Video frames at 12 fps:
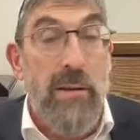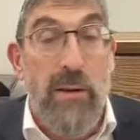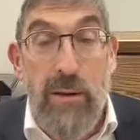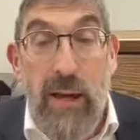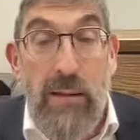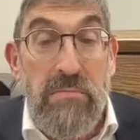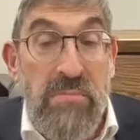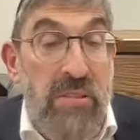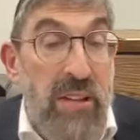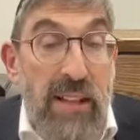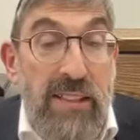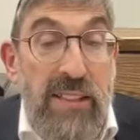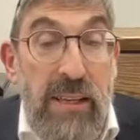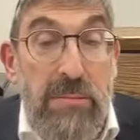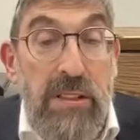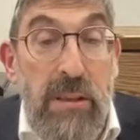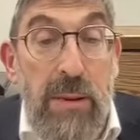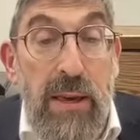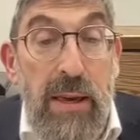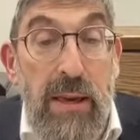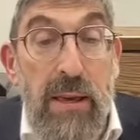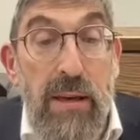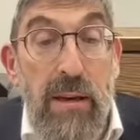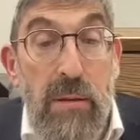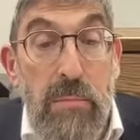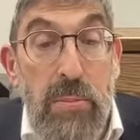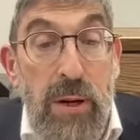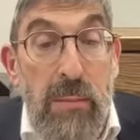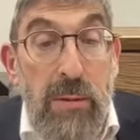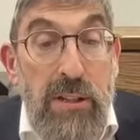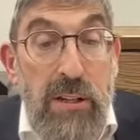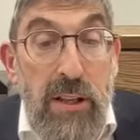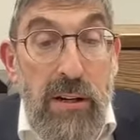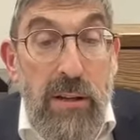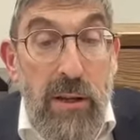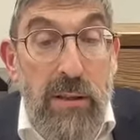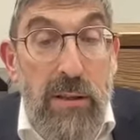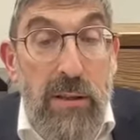Okay, so that seems to be pretty much clear cut.